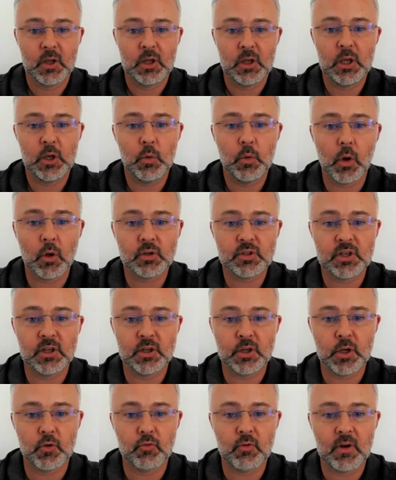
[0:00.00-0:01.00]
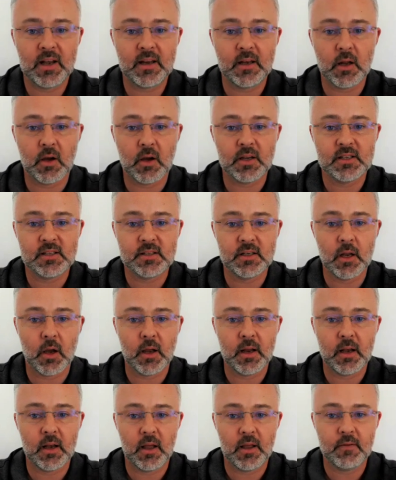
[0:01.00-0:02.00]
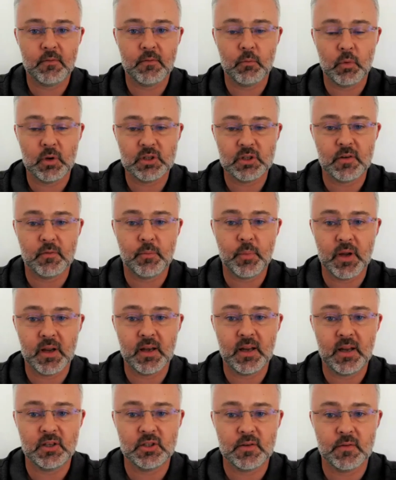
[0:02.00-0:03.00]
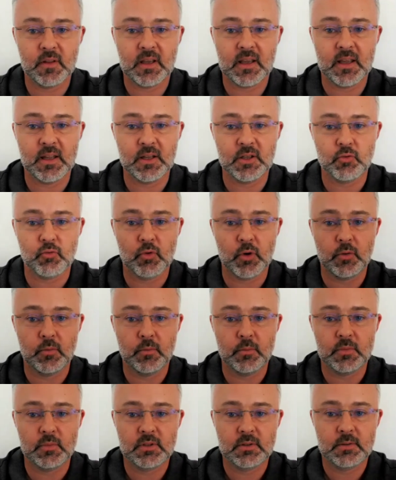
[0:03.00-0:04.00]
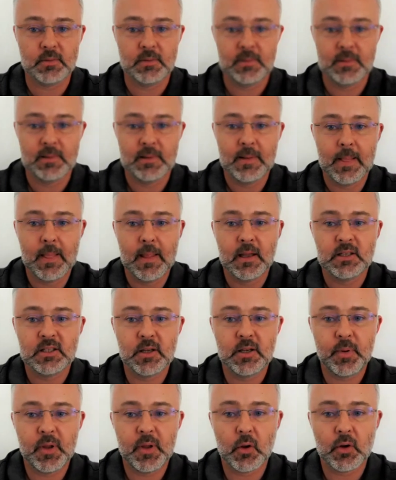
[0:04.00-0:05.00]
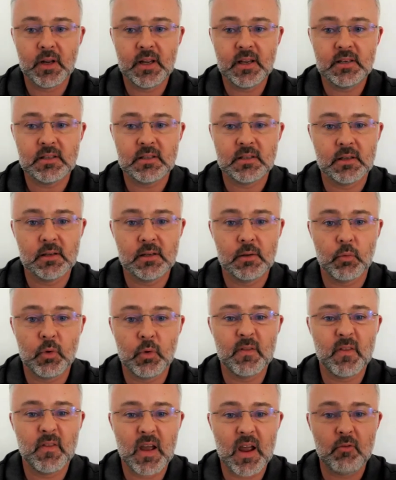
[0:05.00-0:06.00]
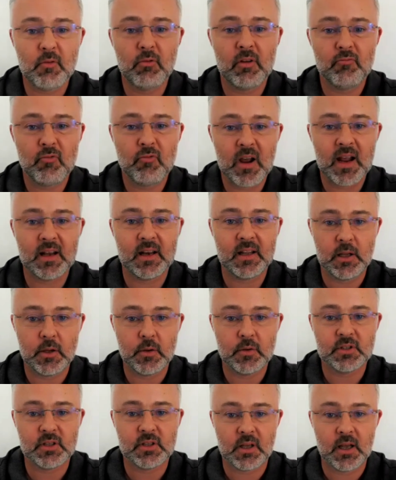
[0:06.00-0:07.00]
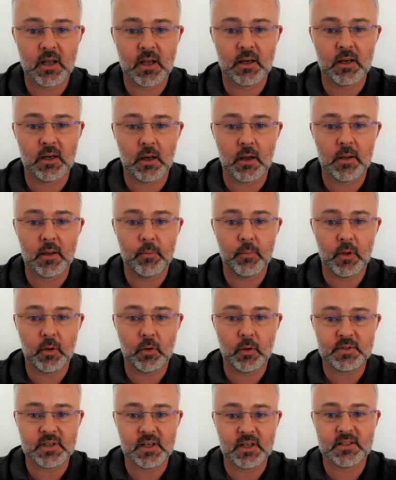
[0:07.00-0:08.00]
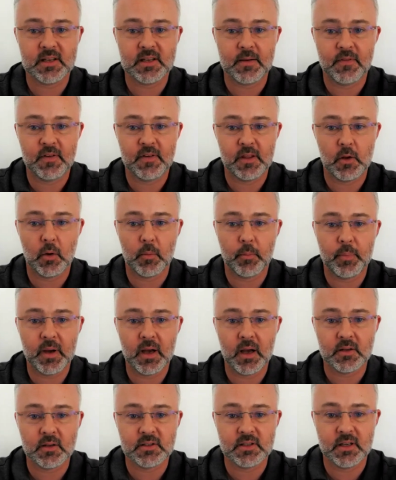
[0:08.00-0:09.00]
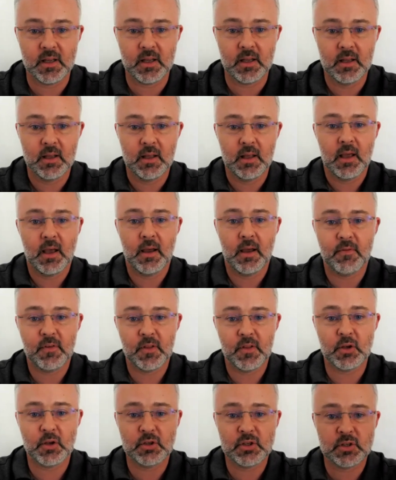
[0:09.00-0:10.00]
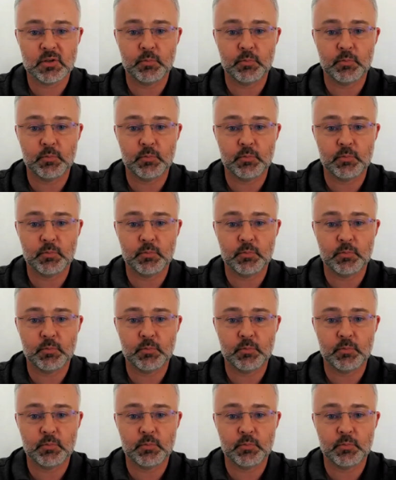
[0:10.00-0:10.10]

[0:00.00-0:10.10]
Hue also do a really nice nightlight, which I put in each of the kids' rooms. To be honest, we very rarely use the color light bulbs, except for the odd party and for those